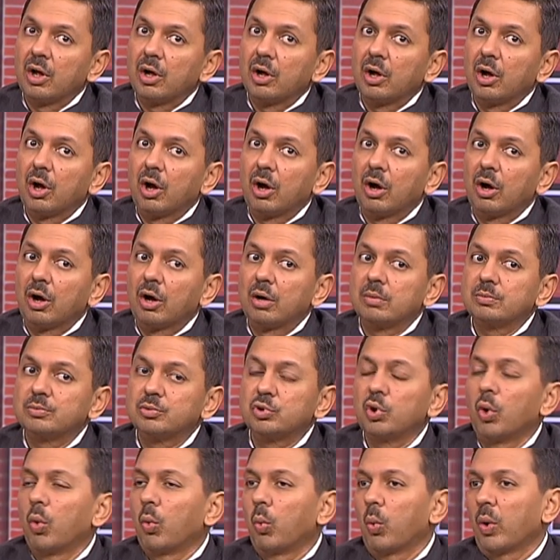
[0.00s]
Uh,
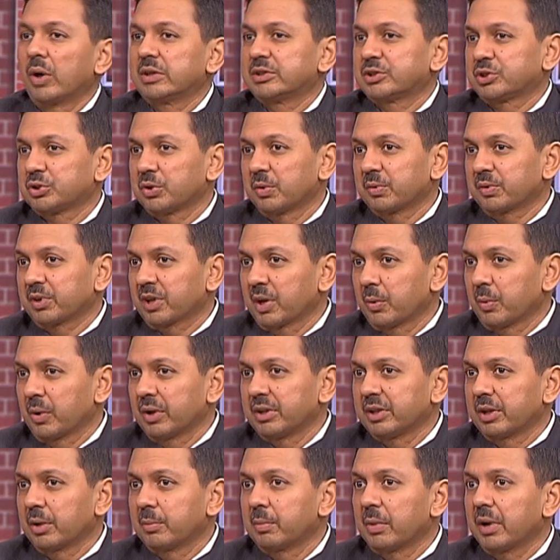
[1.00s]
no, once you're
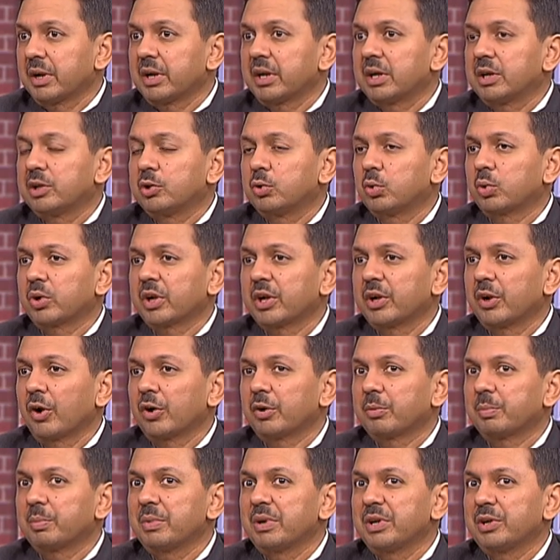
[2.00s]
given the money, you
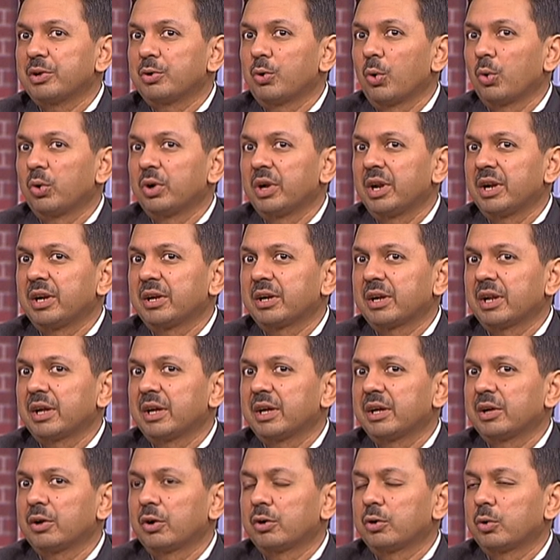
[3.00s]
cannot be
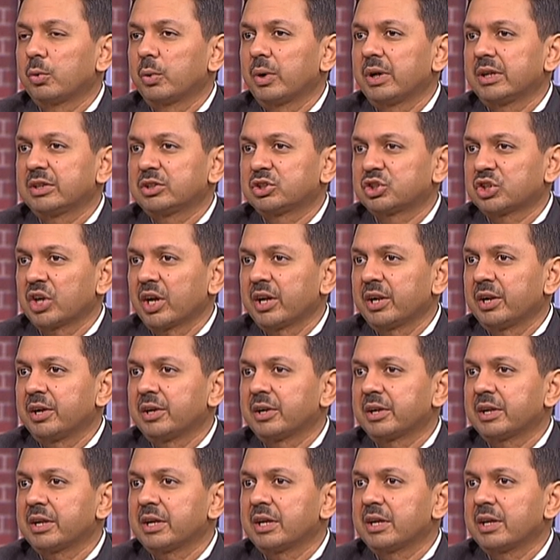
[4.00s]
donating or doing
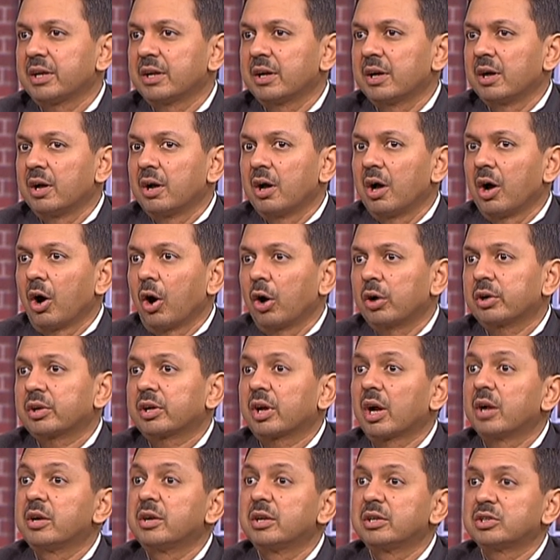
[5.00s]
charity on
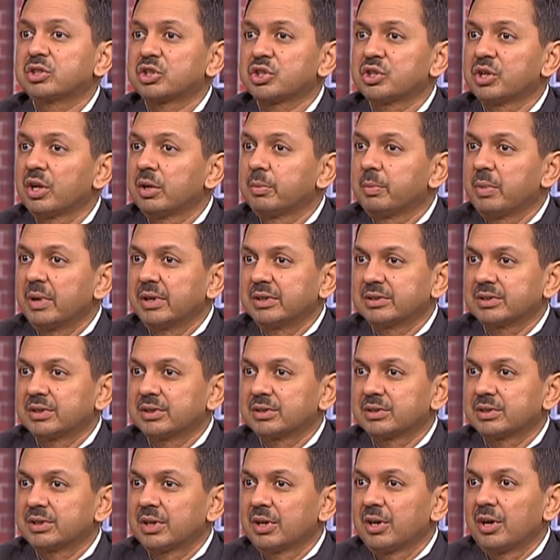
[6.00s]
conditional
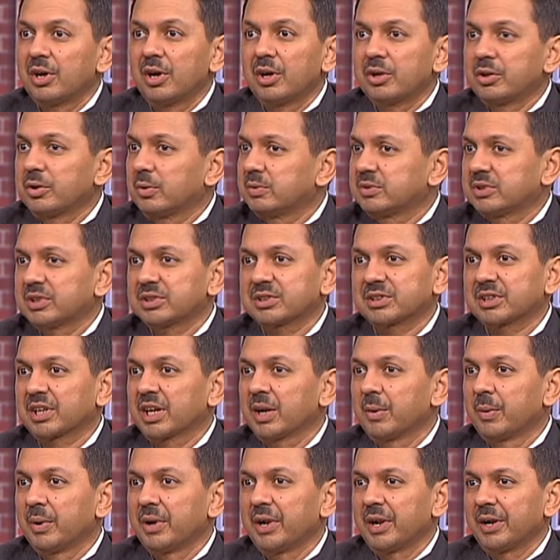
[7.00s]
basis. You've just
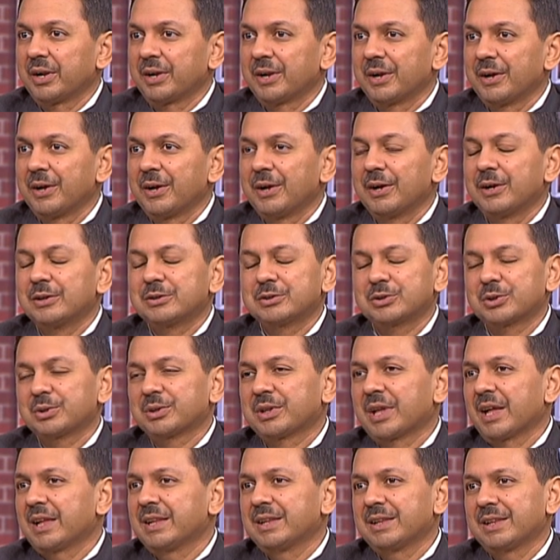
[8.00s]
mm-hmm. given it. So
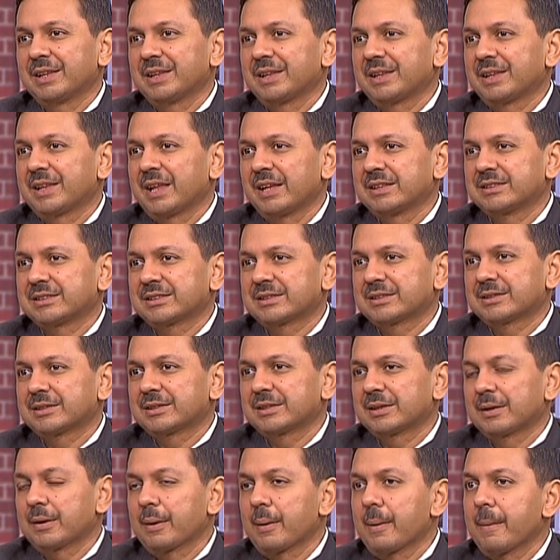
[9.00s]
then... That's no, if
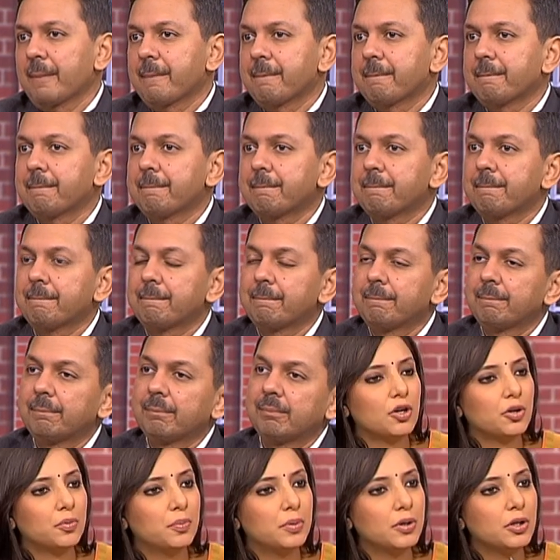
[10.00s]
I find that the money has
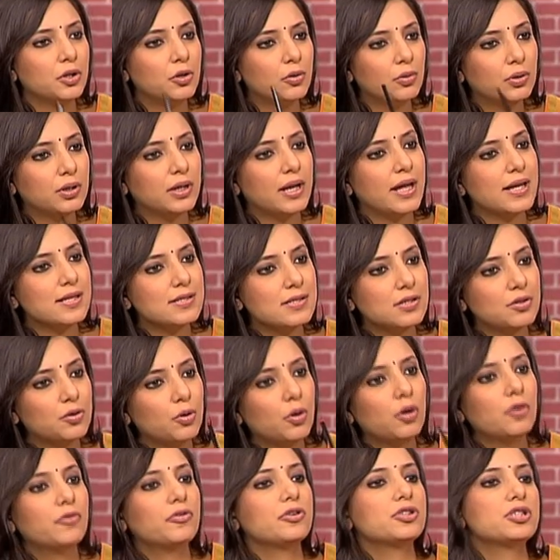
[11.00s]
not been utilized at
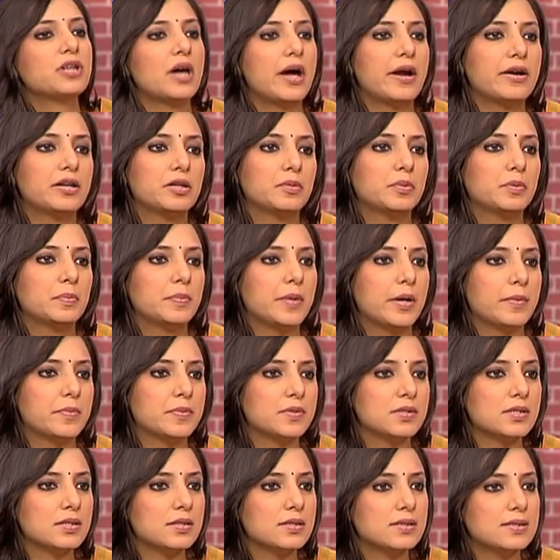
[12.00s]
all for charitable
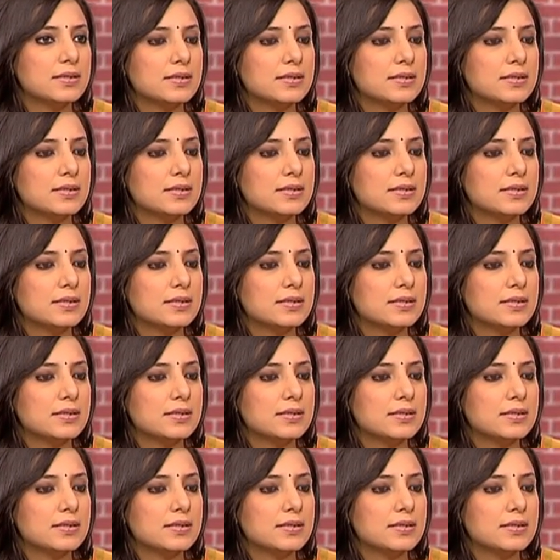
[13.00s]
purposes.